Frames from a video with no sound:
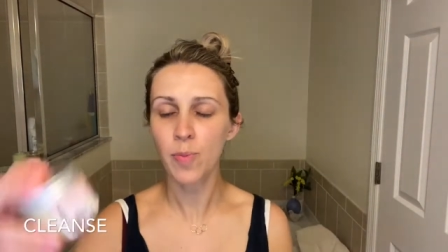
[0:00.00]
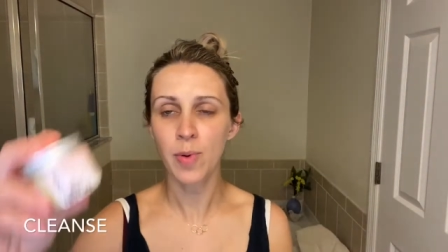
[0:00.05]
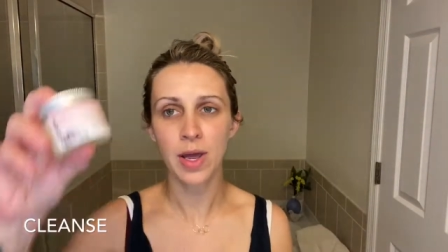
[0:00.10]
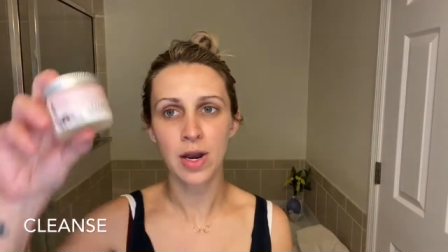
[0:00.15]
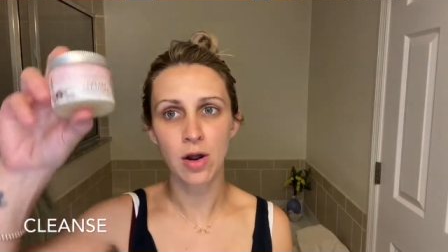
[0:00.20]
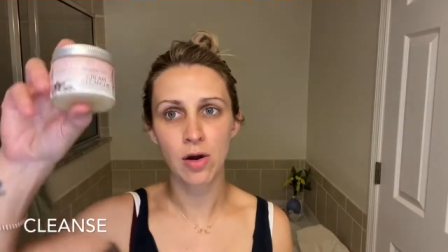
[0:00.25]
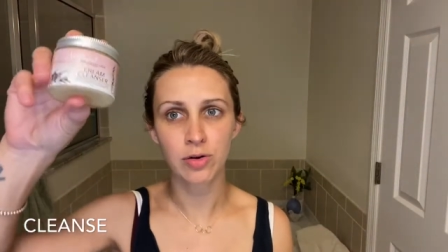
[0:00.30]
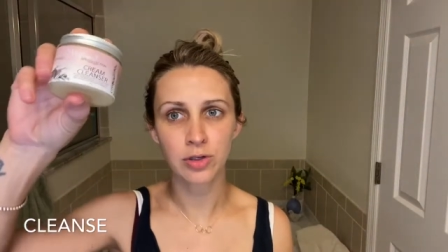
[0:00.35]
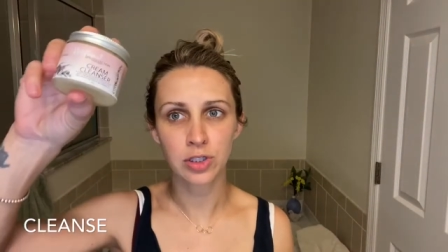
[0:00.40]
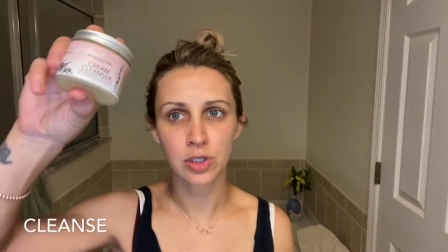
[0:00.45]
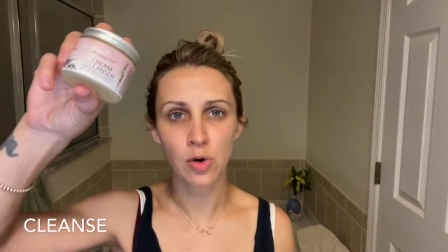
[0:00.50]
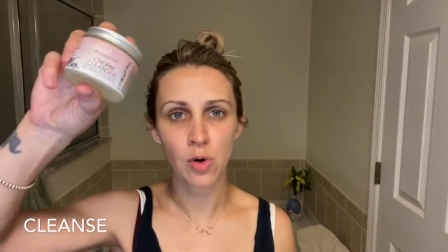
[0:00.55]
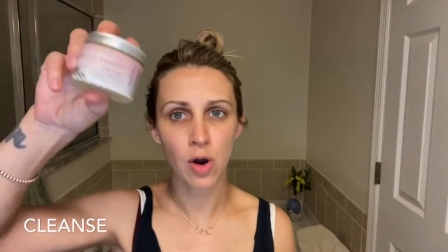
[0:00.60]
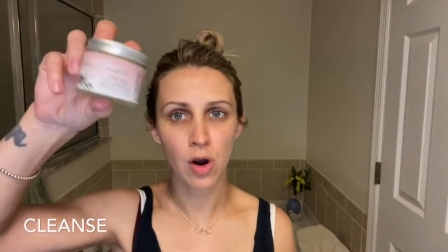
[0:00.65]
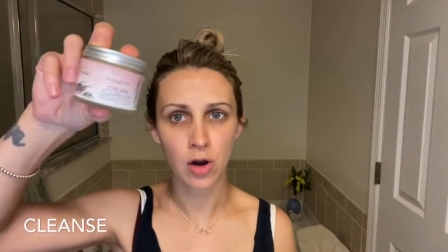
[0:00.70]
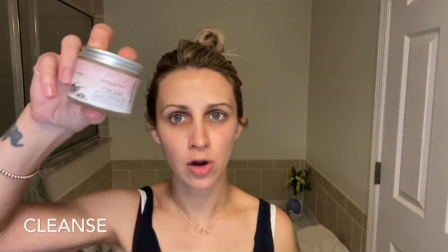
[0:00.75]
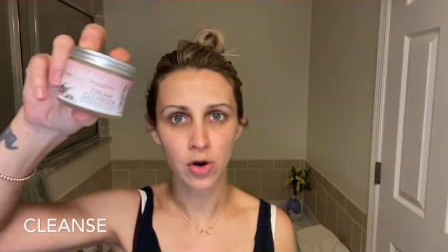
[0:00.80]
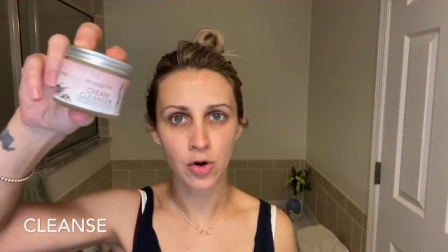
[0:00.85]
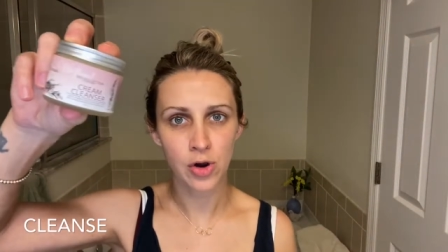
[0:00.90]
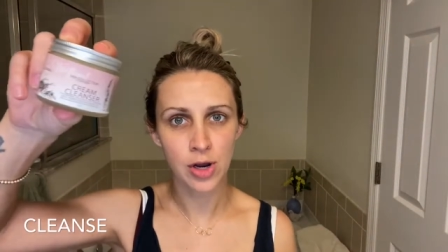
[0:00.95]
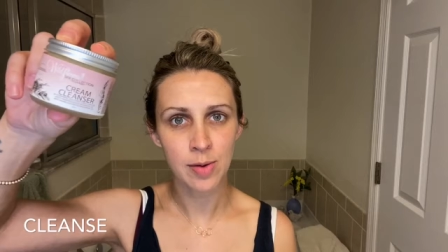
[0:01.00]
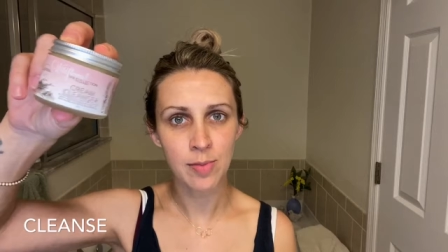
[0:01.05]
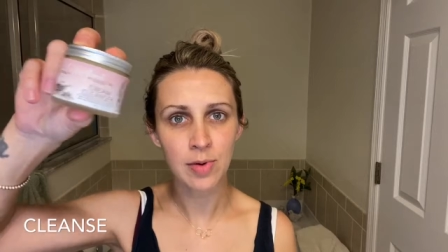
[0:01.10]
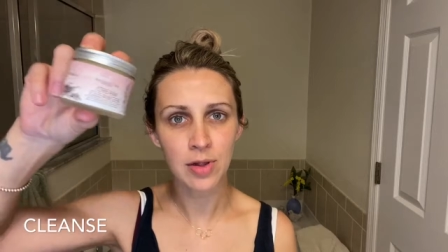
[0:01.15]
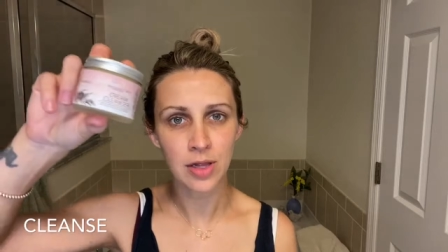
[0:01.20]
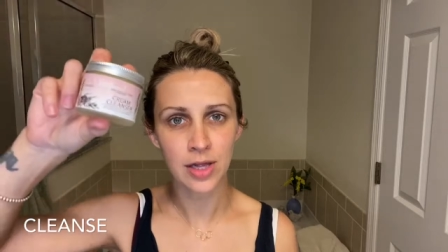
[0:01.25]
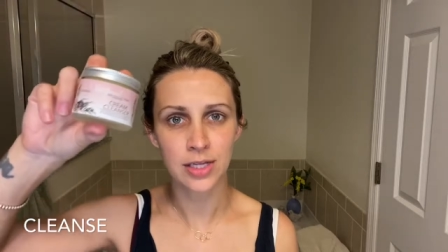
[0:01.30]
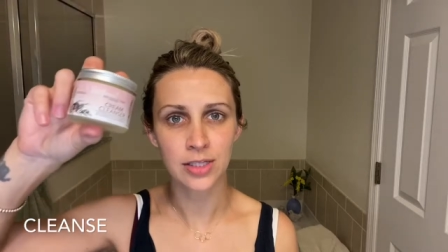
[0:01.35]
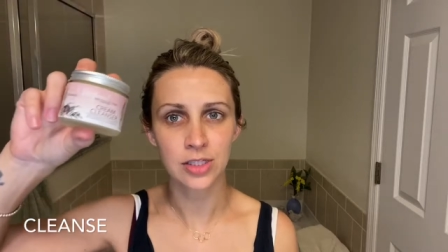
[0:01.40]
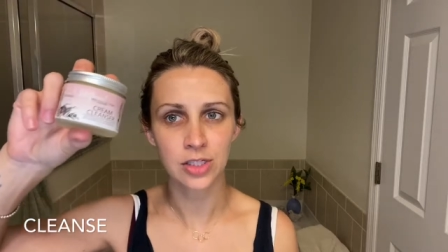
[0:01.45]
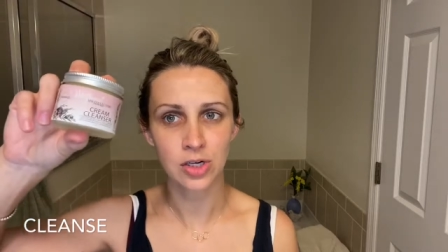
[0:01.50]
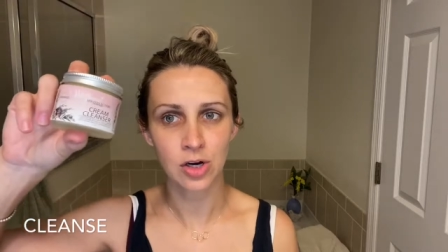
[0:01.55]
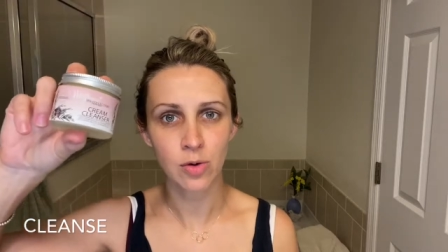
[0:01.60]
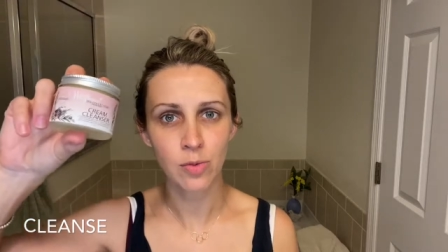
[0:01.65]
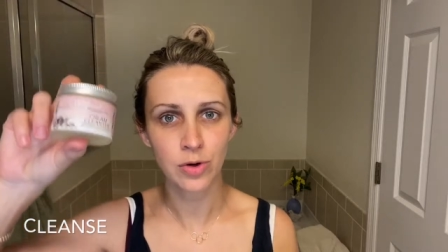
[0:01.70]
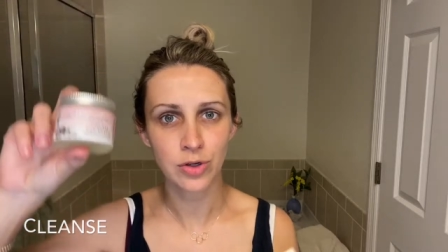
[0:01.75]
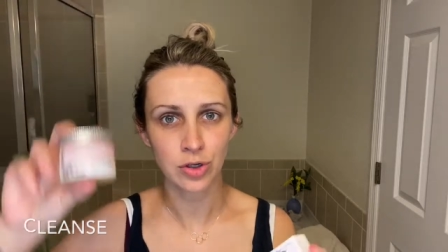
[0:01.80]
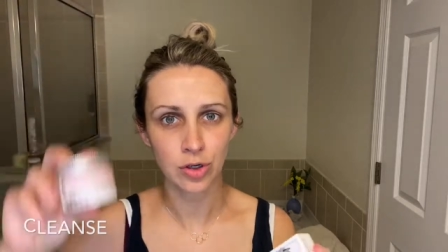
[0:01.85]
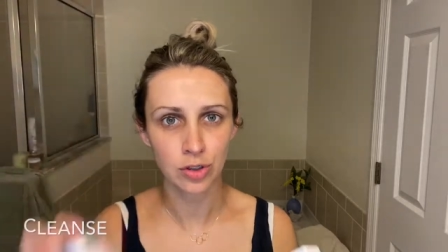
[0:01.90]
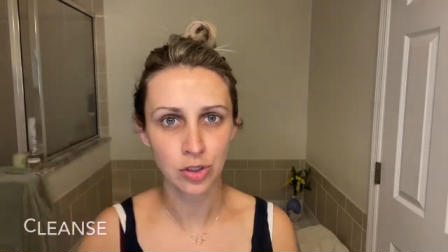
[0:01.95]
and also our cream cleanser,
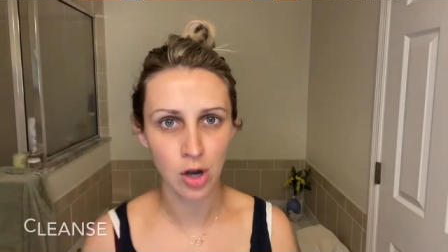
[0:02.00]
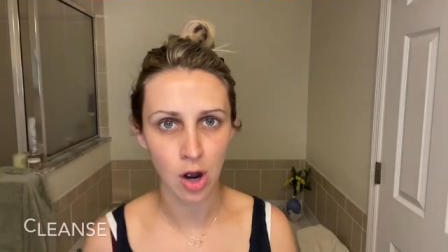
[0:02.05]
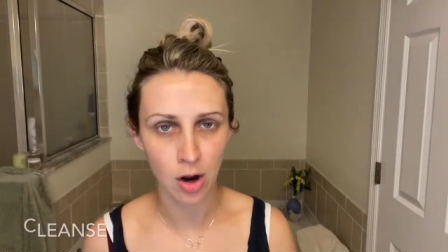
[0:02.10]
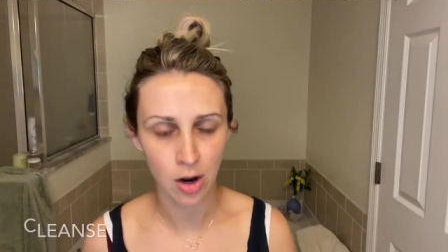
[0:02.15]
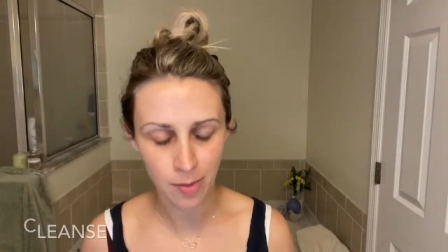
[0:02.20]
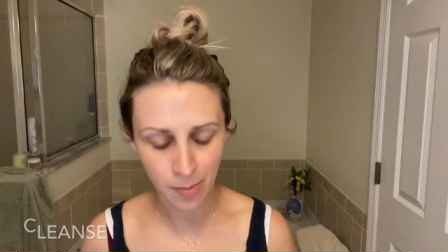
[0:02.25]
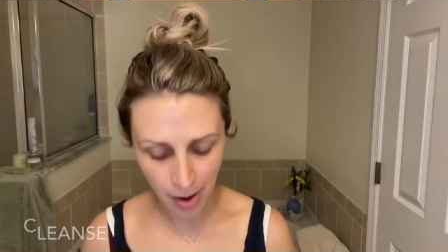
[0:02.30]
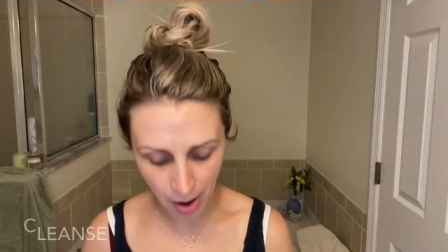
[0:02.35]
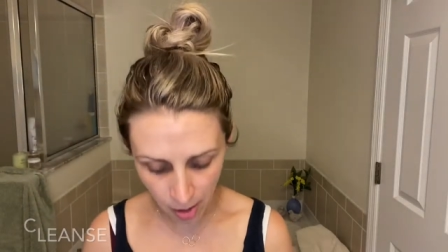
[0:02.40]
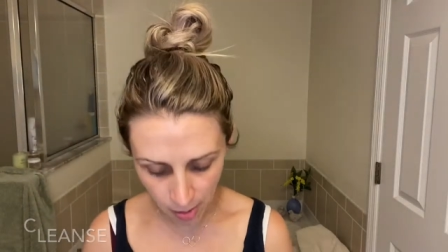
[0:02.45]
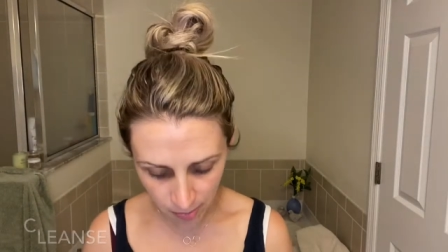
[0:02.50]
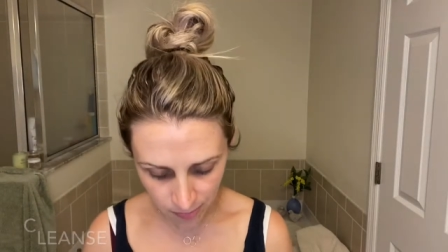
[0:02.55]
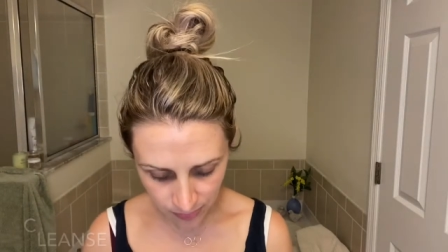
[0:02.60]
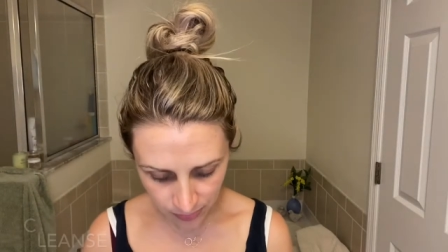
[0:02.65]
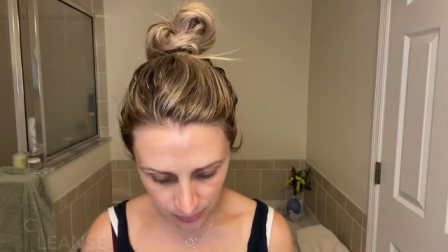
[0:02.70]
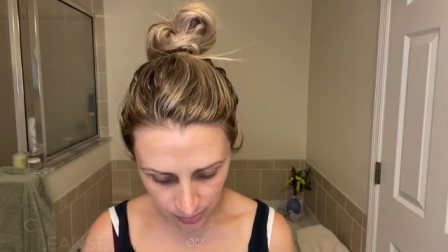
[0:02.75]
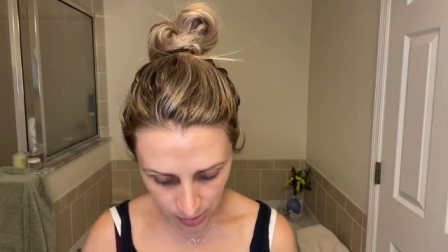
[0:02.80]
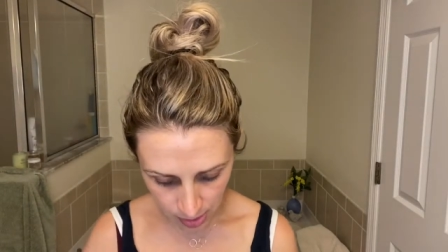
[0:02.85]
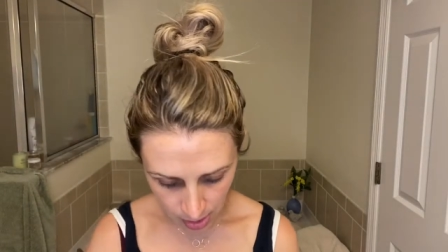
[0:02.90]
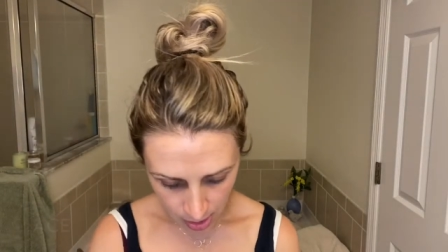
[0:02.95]
which I'll talk about.